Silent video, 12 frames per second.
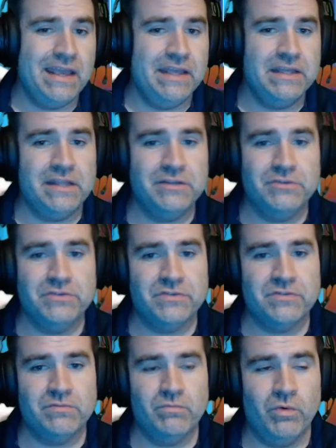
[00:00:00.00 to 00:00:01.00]
And you
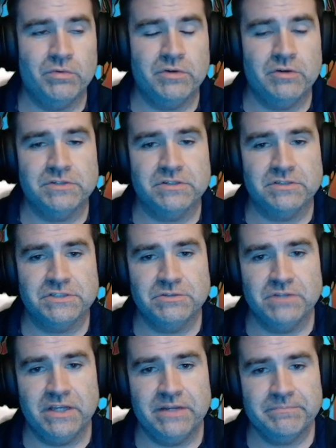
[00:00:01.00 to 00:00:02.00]
just won't know until it's too
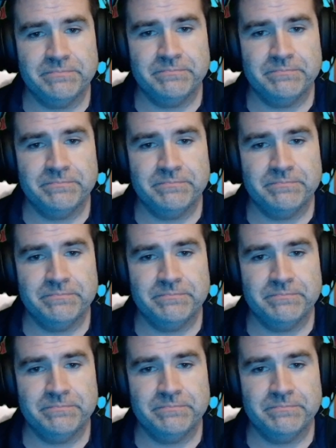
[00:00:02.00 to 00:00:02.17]
late.